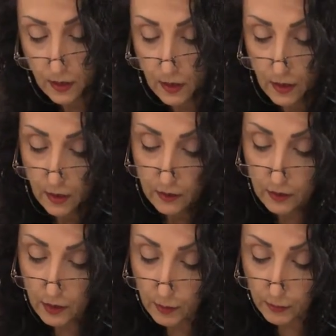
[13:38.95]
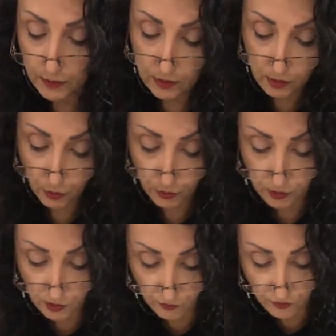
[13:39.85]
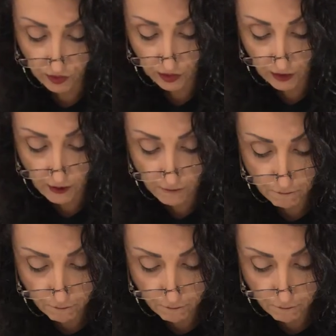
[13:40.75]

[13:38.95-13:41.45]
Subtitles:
It's got a big sort of divot in it.